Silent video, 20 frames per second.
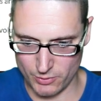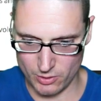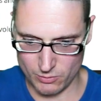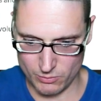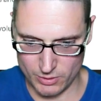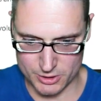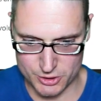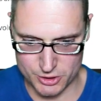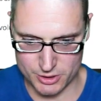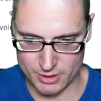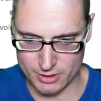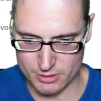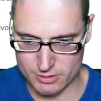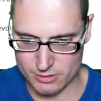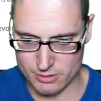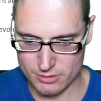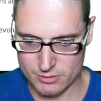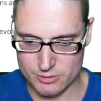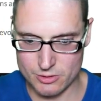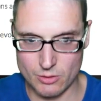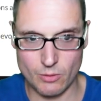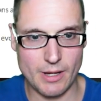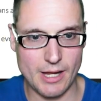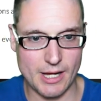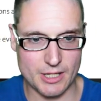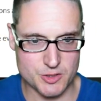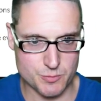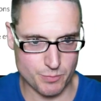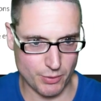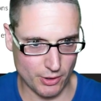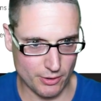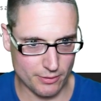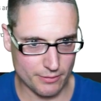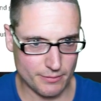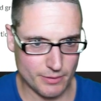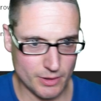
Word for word: Watch this. So expert.